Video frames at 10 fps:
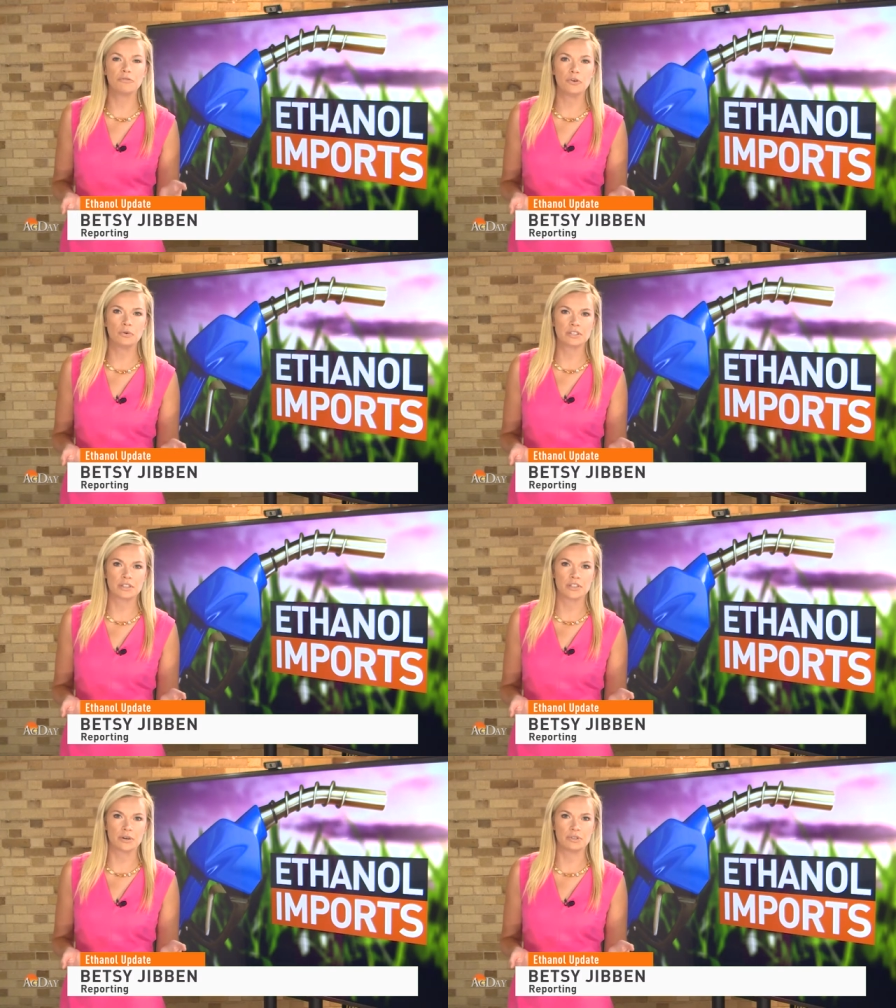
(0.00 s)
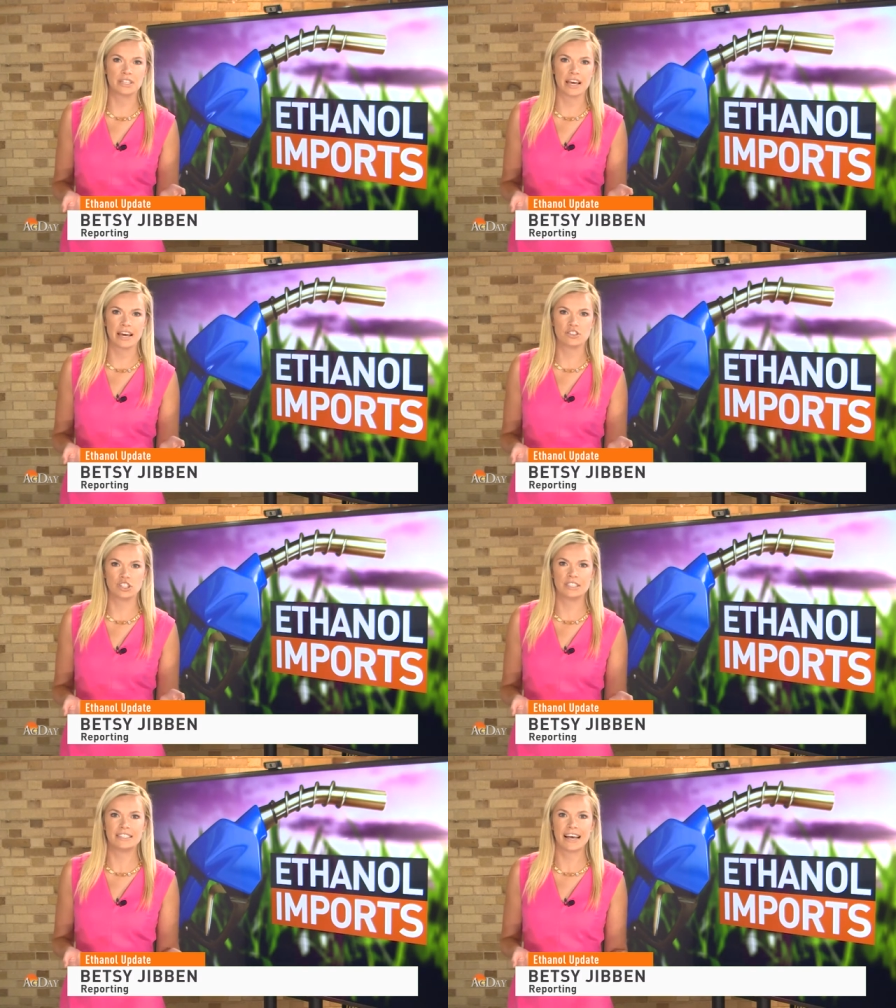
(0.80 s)
Fuels
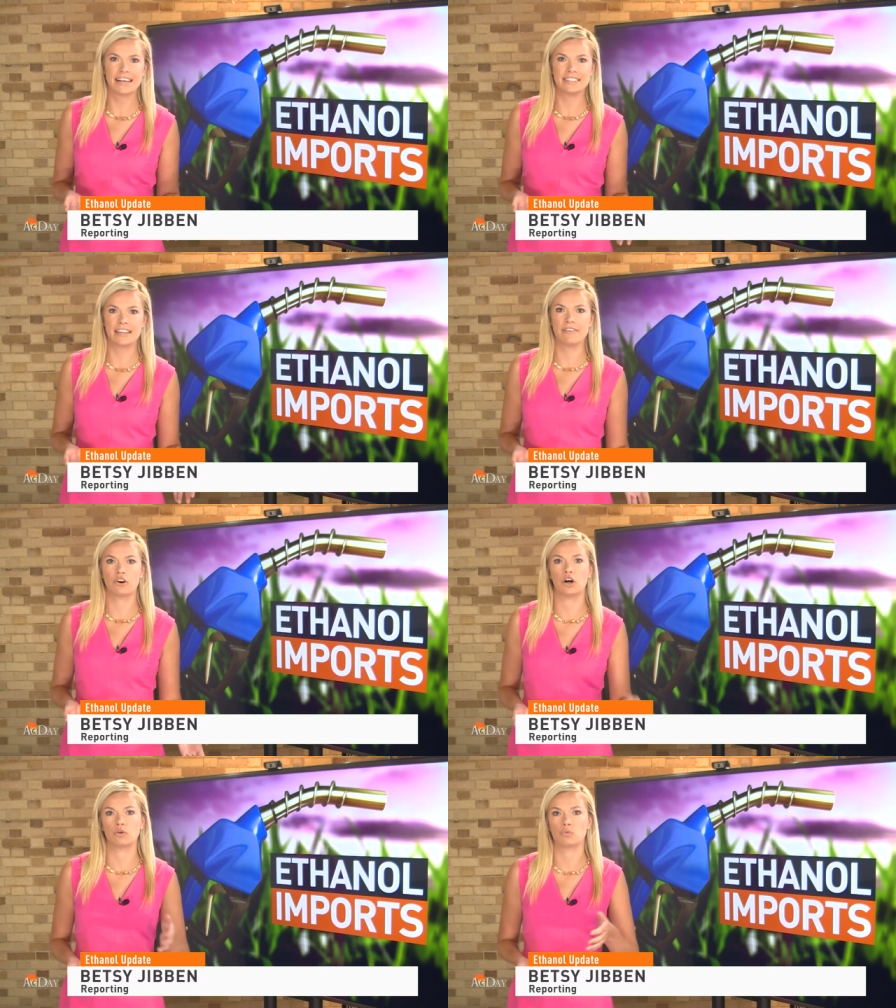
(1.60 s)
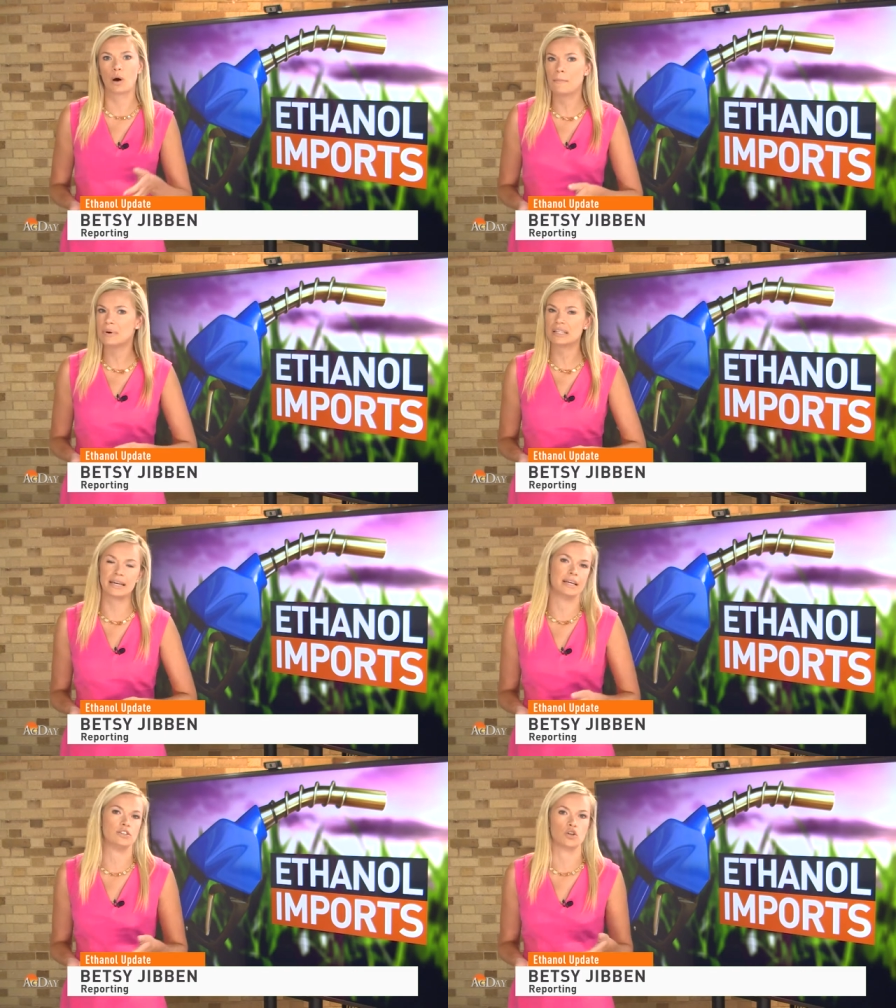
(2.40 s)
Association says they've heard
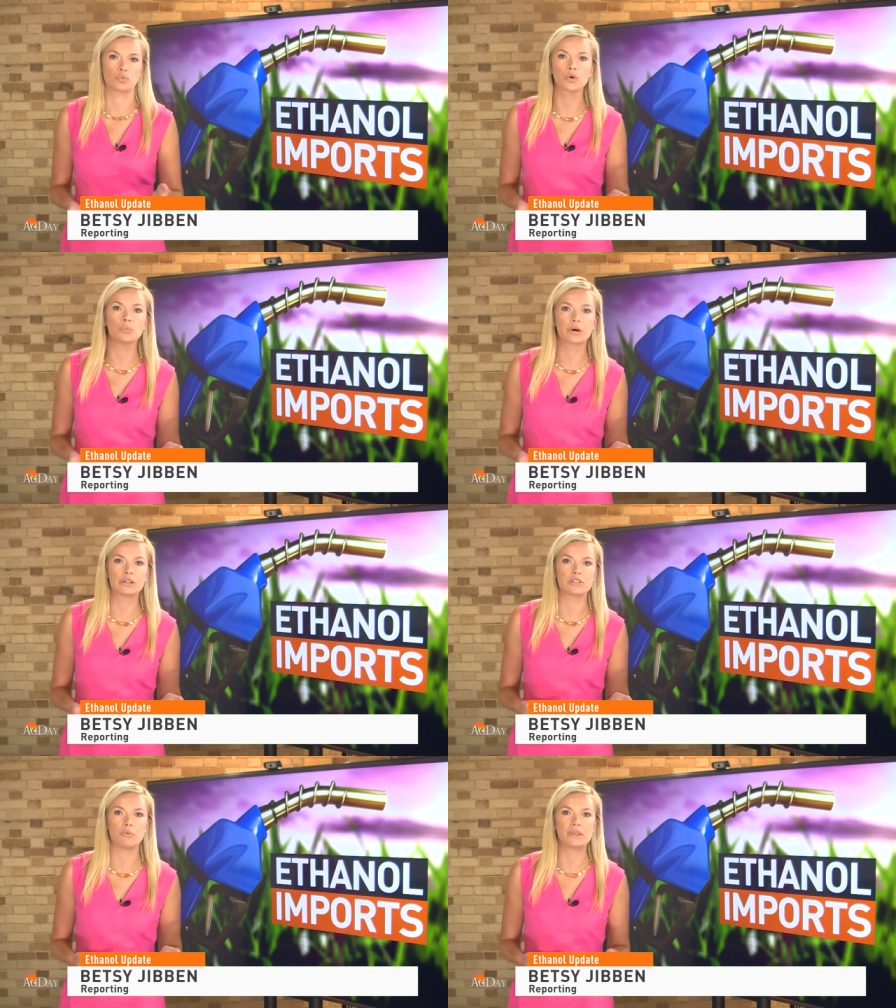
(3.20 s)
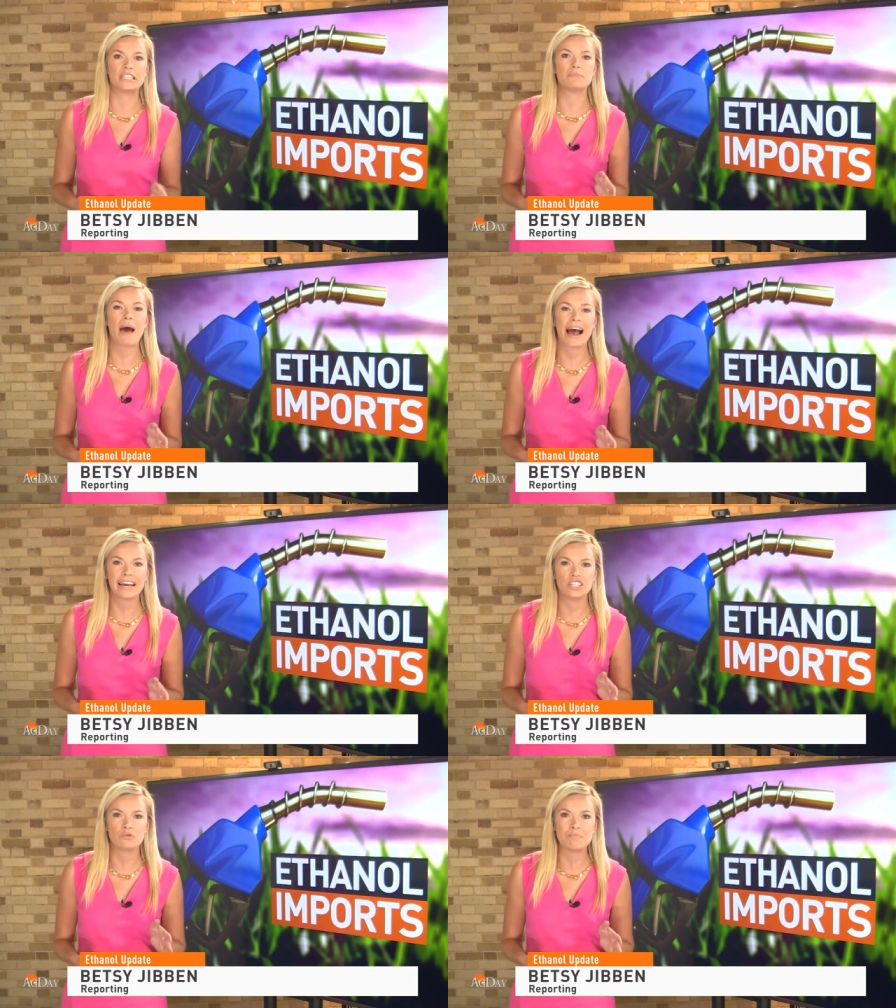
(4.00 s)
rumblings and rumors of what this
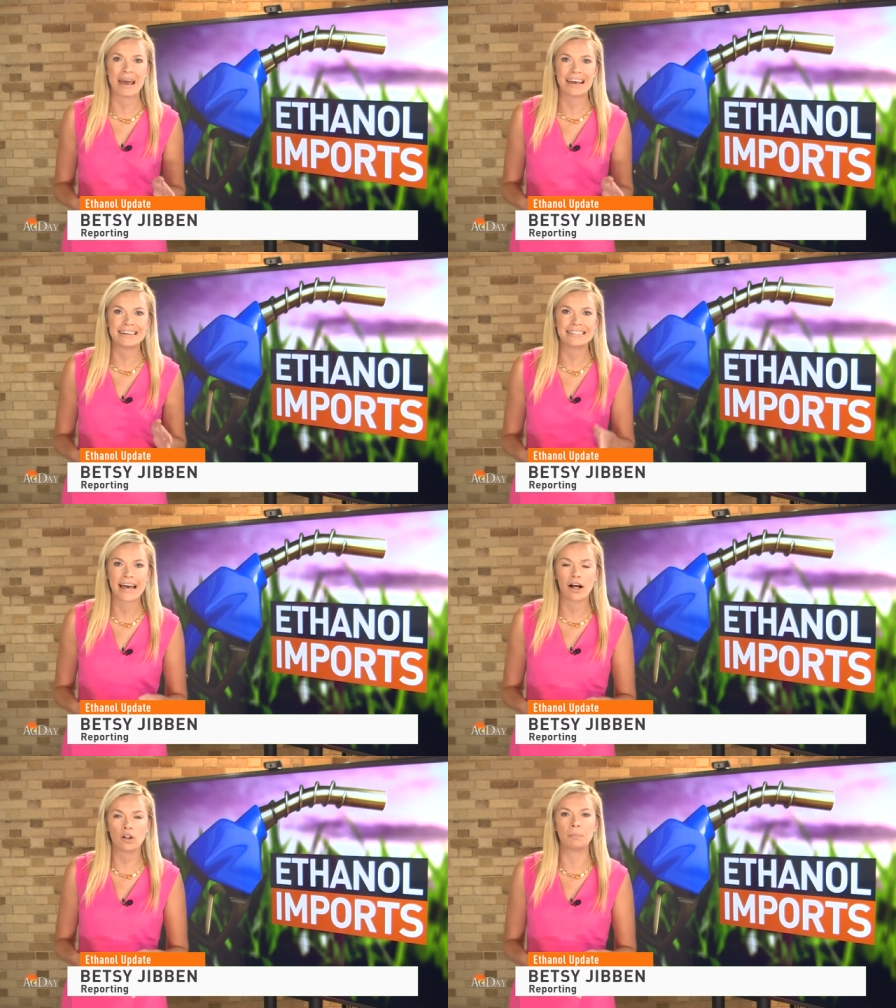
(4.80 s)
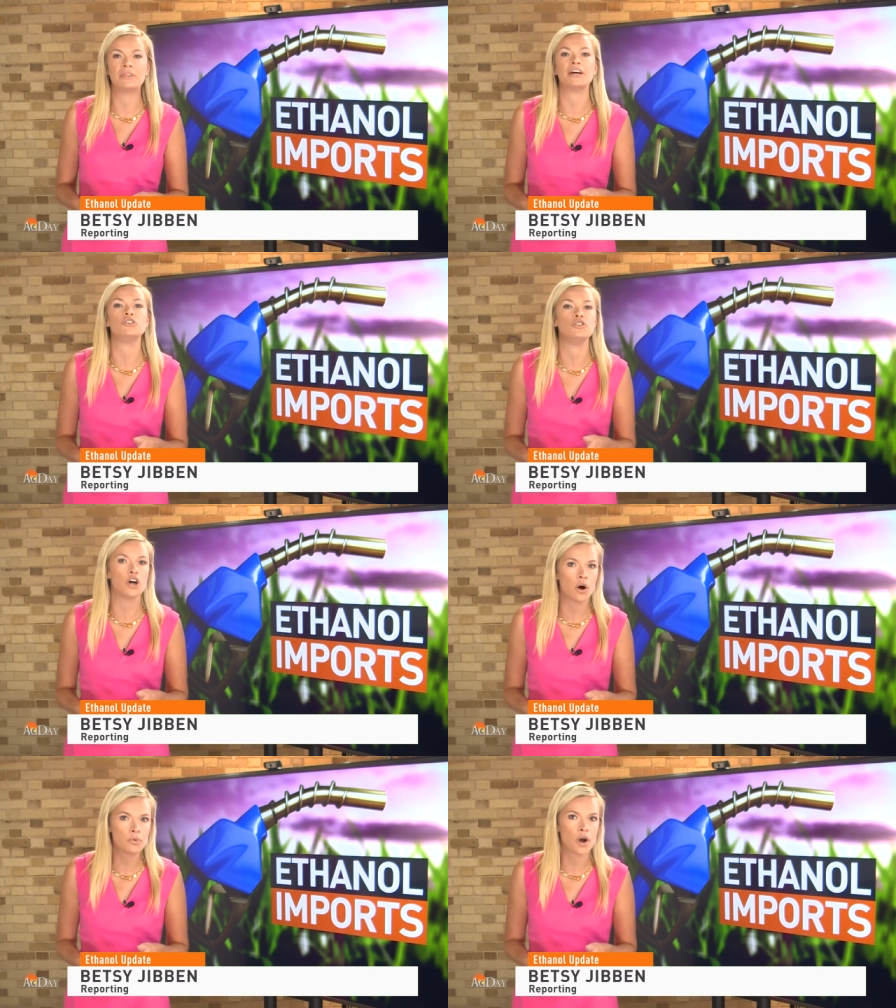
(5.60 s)
package may entail, but they
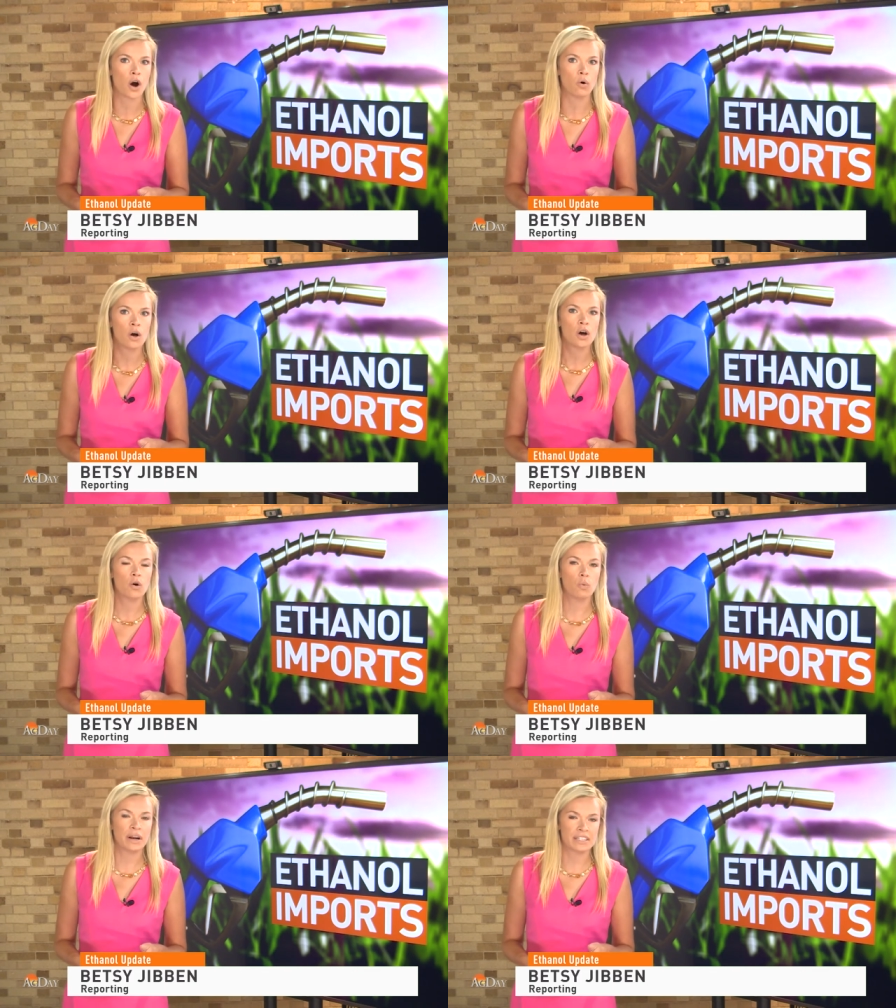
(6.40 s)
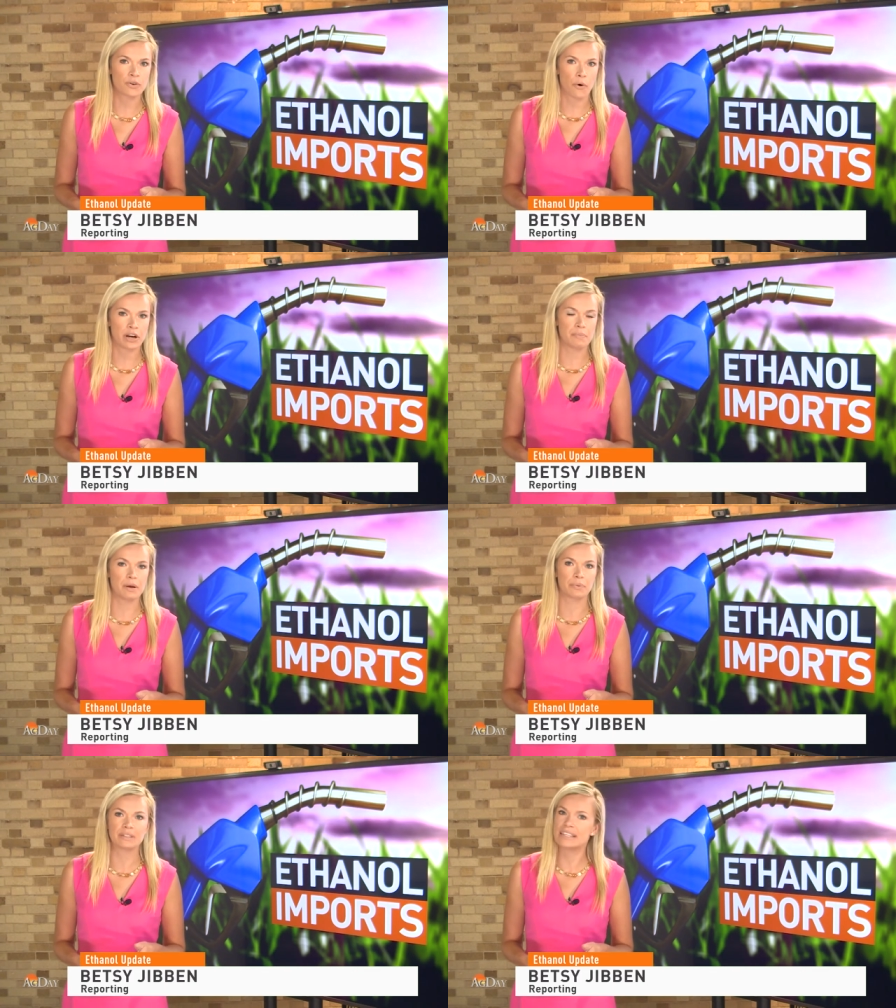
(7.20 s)
don't know when it's going to be
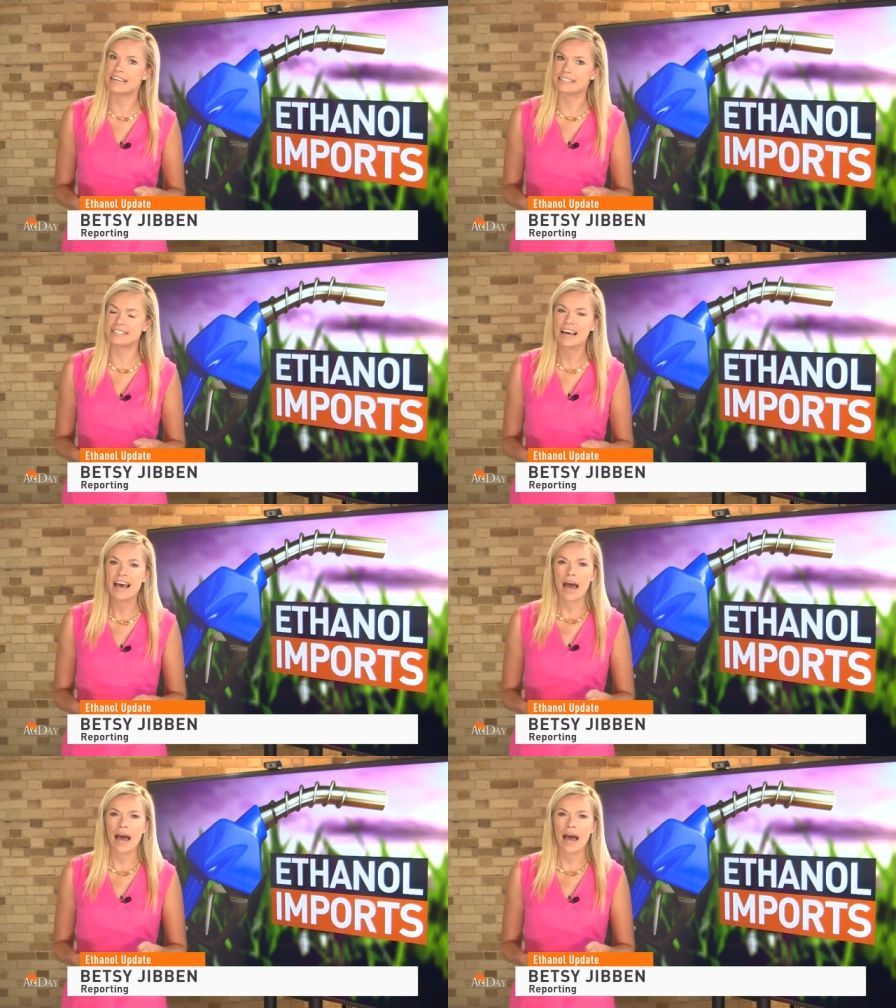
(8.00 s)
released.